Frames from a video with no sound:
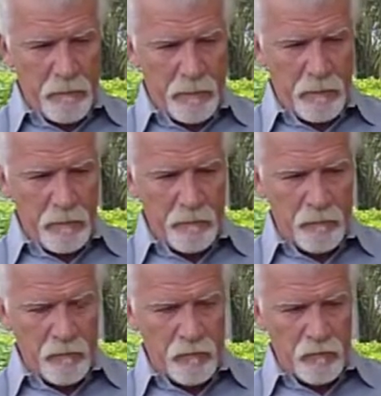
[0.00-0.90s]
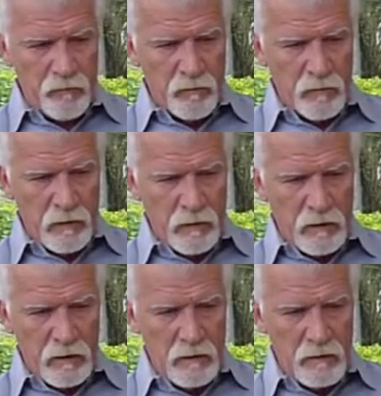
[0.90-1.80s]

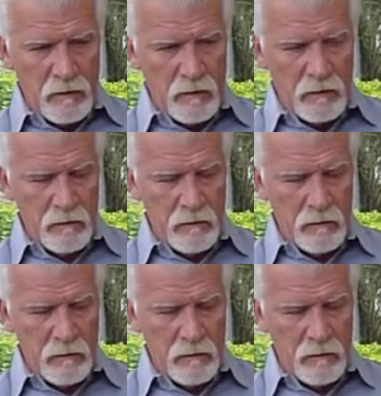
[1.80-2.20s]
The person shown says nothing.